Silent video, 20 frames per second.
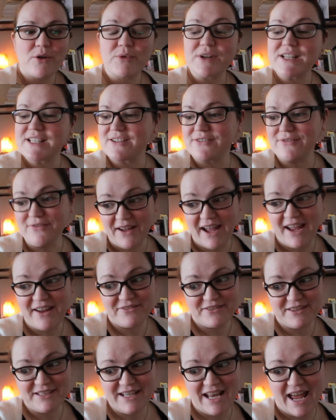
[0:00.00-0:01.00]
We
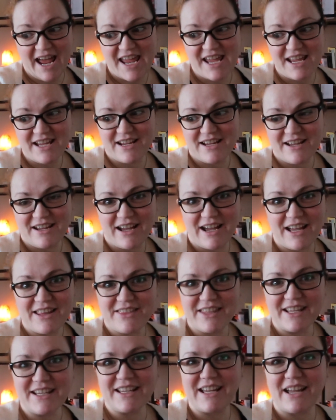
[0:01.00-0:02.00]
survived the night. I
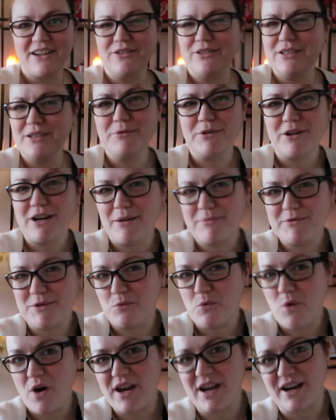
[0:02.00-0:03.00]
think I only woke up to
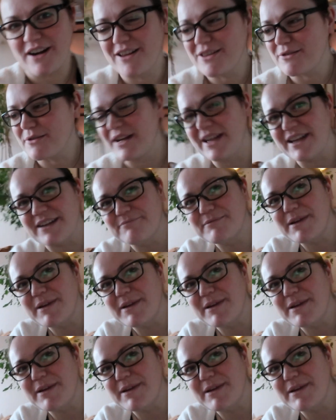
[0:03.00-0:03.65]
one earthquake.